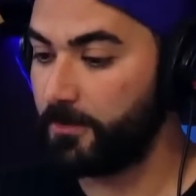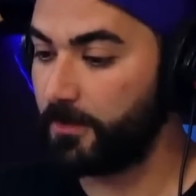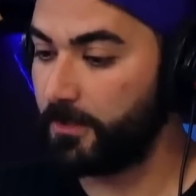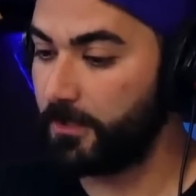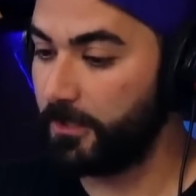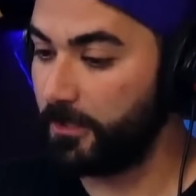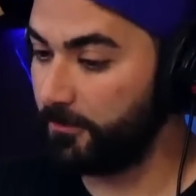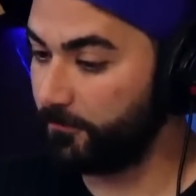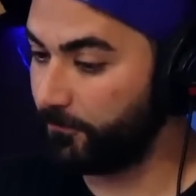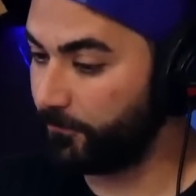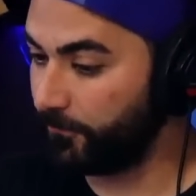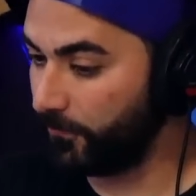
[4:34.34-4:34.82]

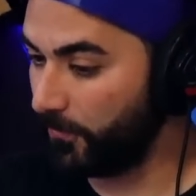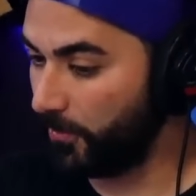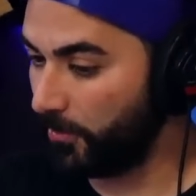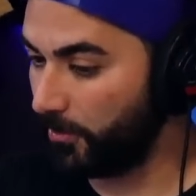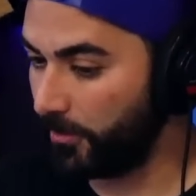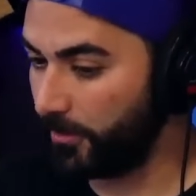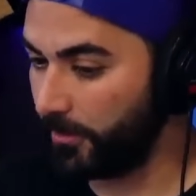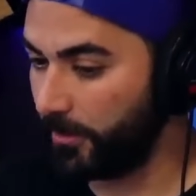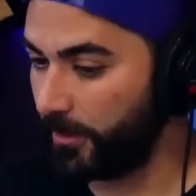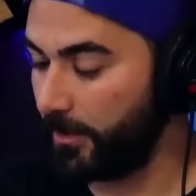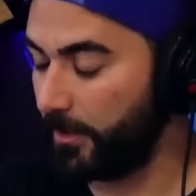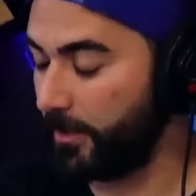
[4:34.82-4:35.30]
in
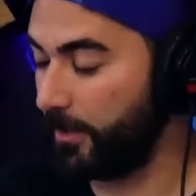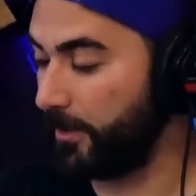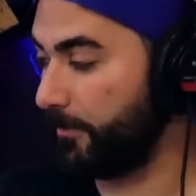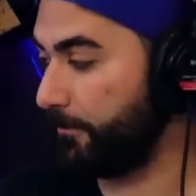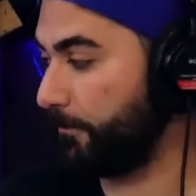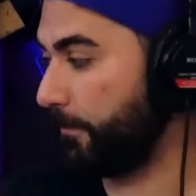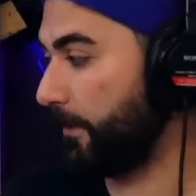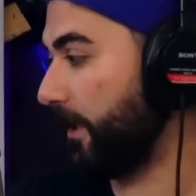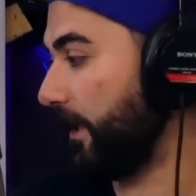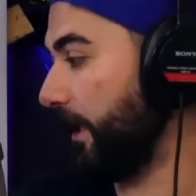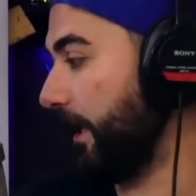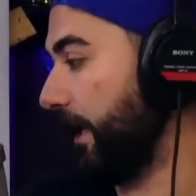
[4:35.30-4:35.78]
Florida
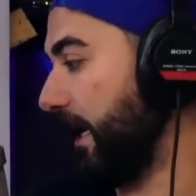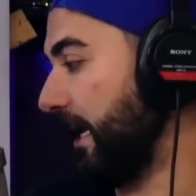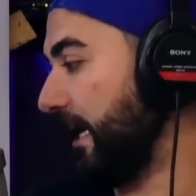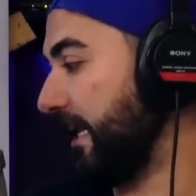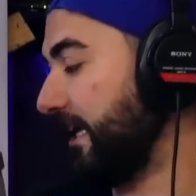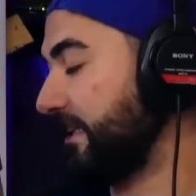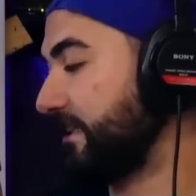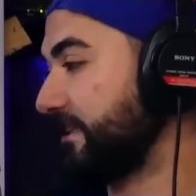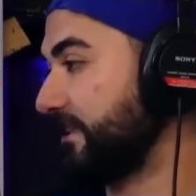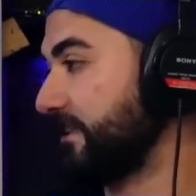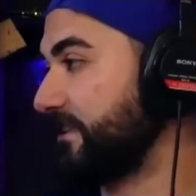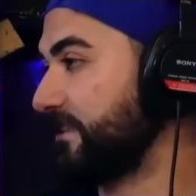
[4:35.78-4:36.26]

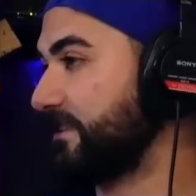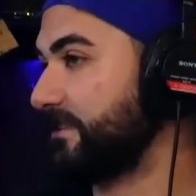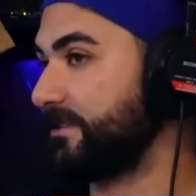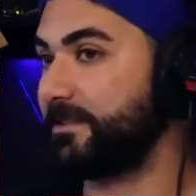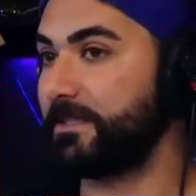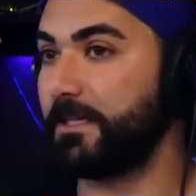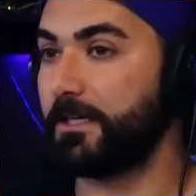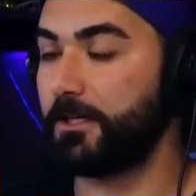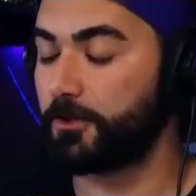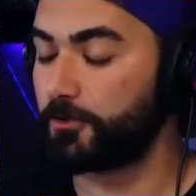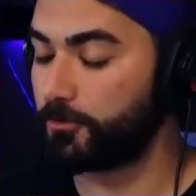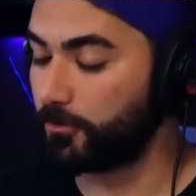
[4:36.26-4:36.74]
planning to
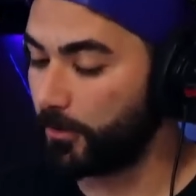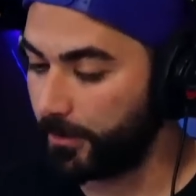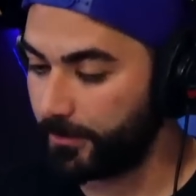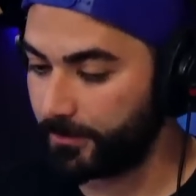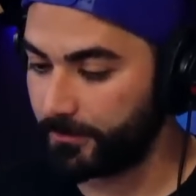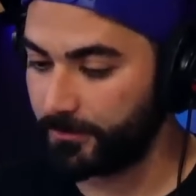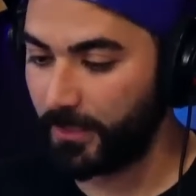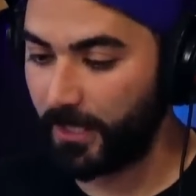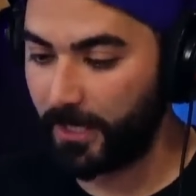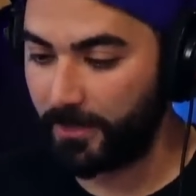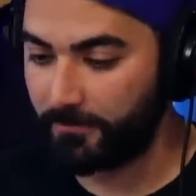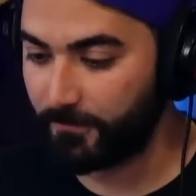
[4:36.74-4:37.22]
still run
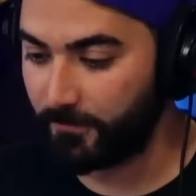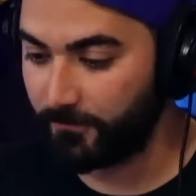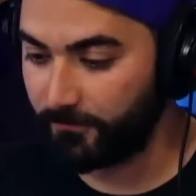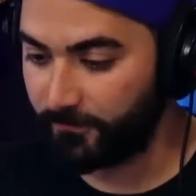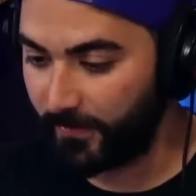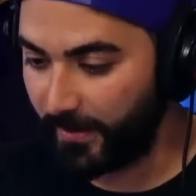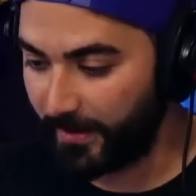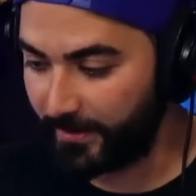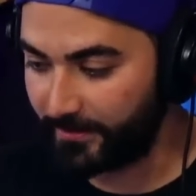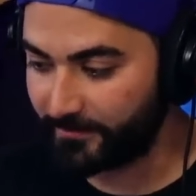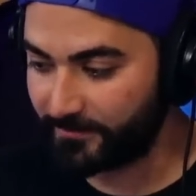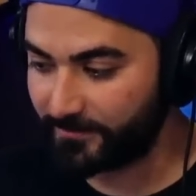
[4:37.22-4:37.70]
a live
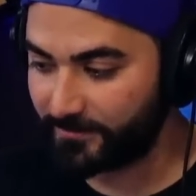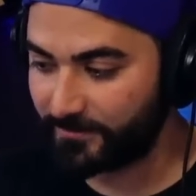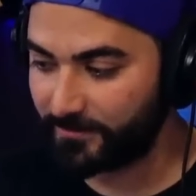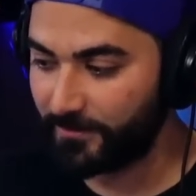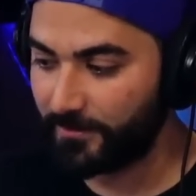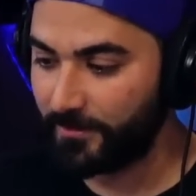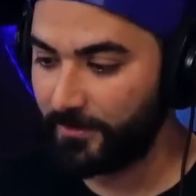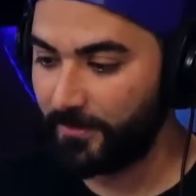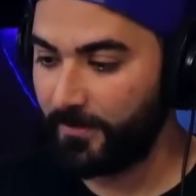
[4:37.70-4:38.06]
event.